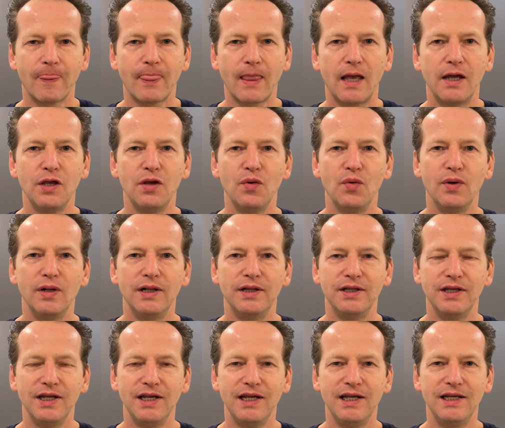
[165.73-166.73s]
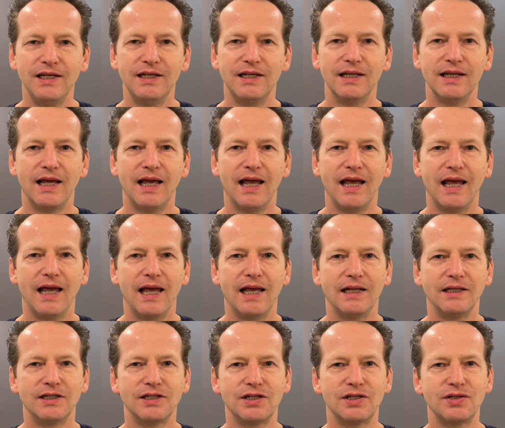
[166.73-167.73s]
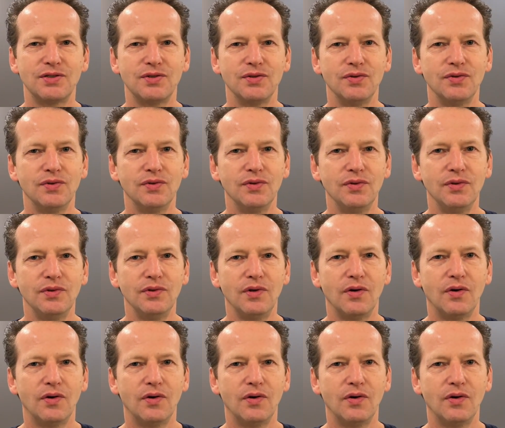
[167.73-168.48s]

you will need a stool